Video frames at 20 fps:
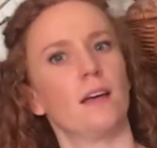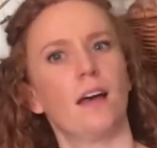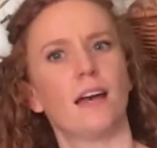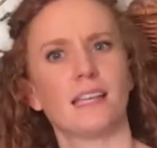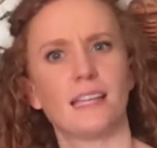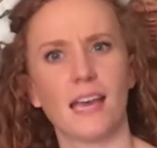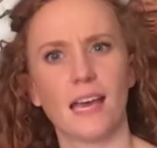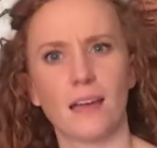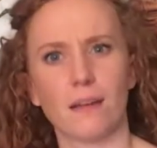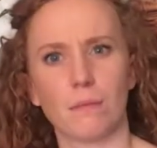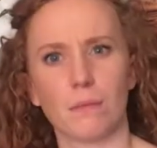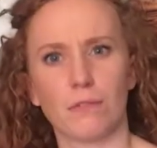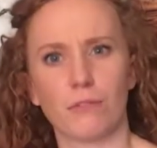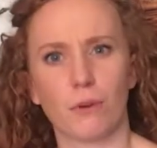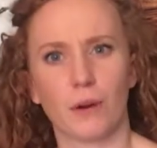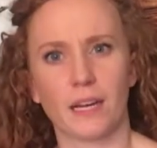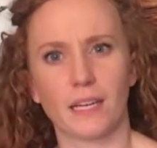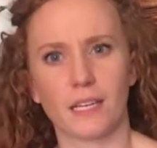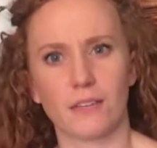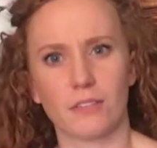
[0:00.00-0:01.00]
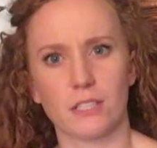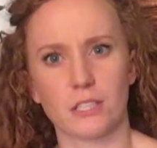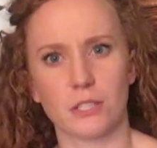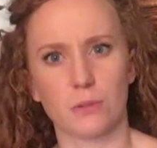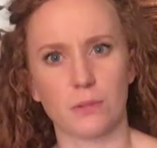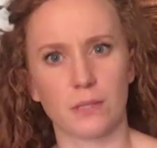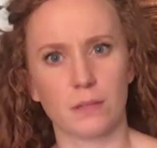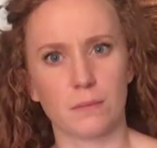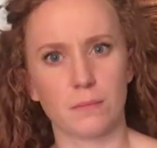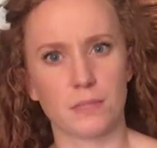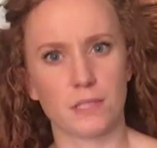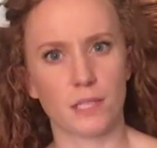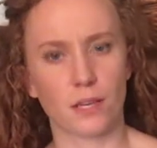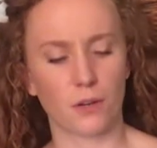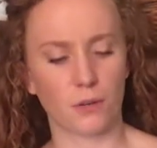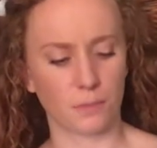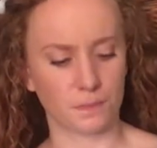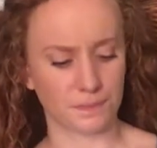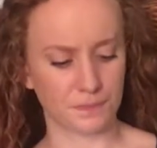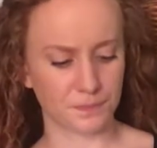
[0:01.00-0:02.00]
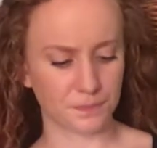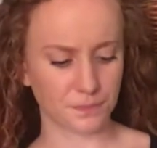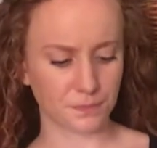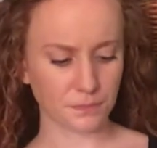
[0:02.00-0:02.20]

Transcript: again before I give it to him. So